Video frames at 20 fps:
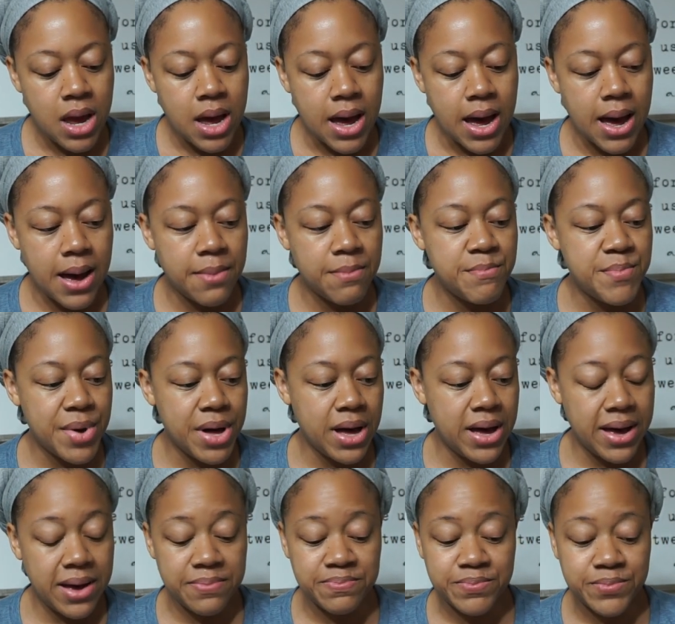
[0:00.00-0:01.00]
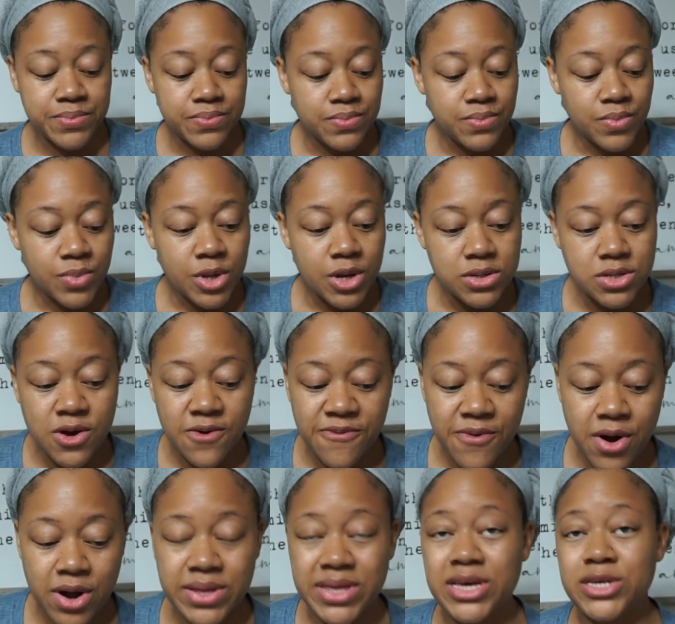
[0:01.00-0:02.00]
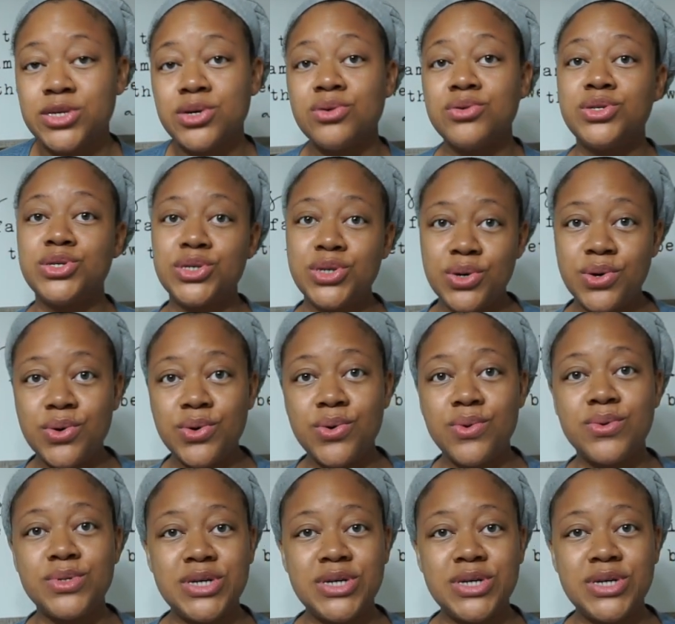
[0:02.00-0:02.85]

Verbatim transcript: um, but so far these are two